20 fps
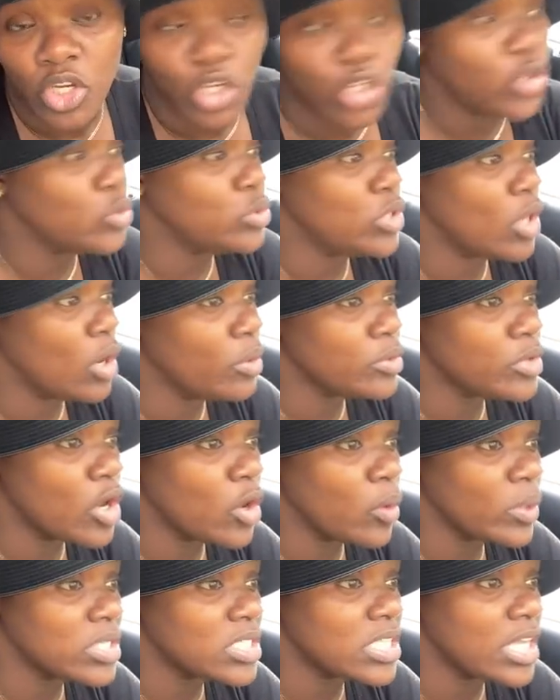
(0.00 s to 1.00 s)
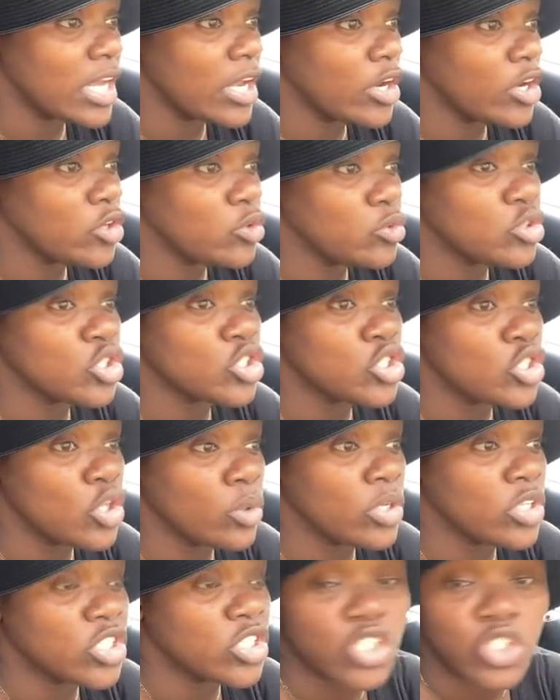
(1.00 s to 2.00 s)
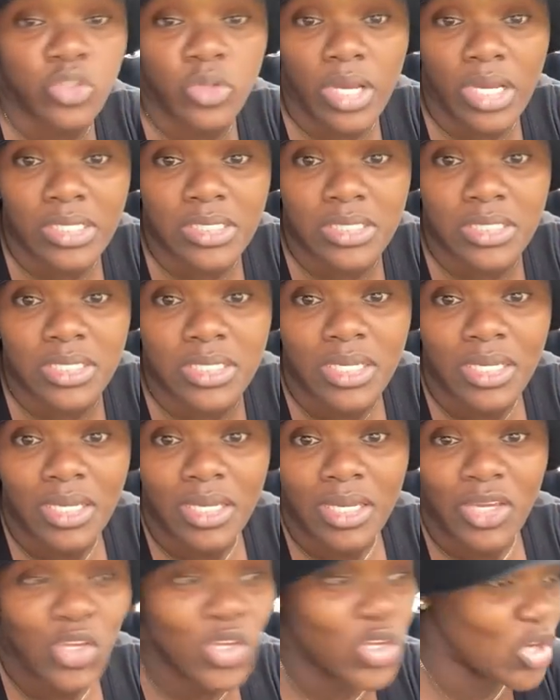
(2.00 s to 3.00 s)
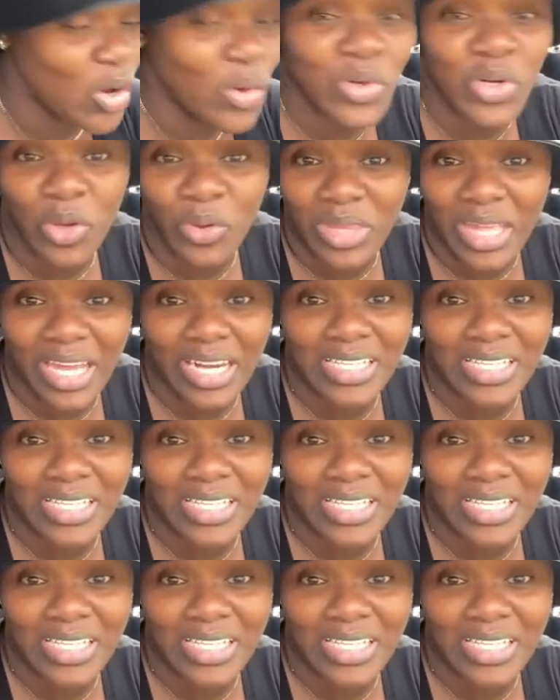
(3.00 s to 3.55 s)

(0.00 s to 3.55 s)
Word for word: You don't know it's there, you just know that you're stressed. You don't know that